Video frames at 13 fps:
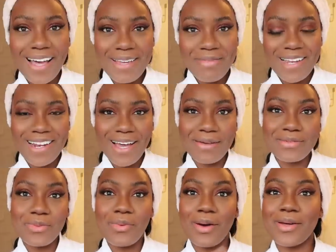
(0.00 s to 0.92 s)
Hi my
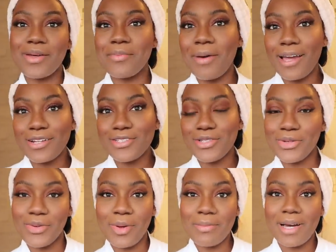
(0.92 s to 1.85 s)
loves, welcome back
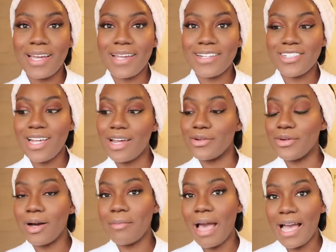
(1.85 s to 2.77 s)
to my channel.
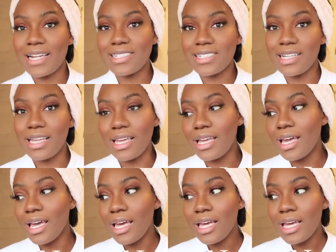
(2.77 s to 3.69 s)
I'm
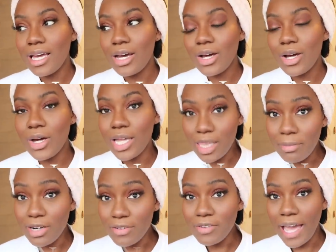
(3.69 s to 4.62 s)
actually in the
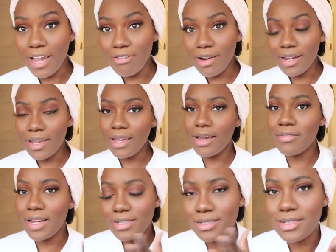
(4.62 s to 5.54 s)
middle of getting ready. I've
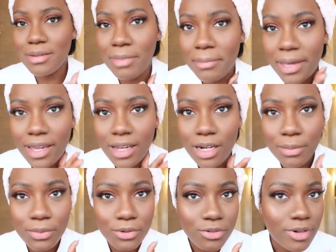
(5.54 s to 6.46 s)
actually done my
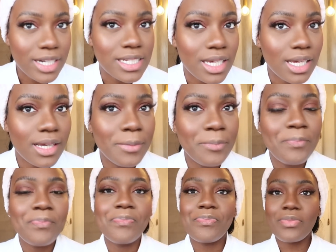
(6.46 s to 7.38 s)
makeup
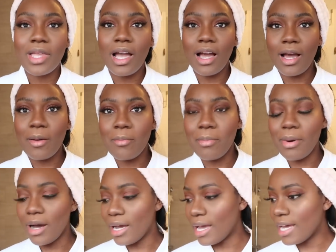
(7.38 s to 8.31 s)
already, um
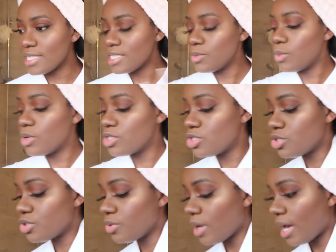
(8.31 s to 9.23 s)
but I actually want
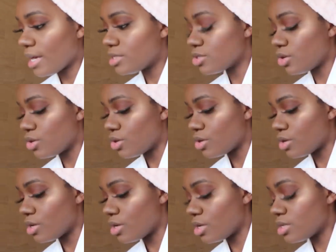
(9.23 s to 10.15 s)
to add
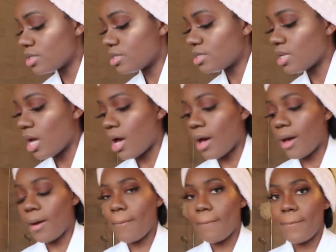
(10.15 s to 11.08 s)
on
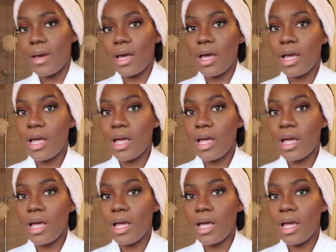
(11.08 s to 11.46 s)
some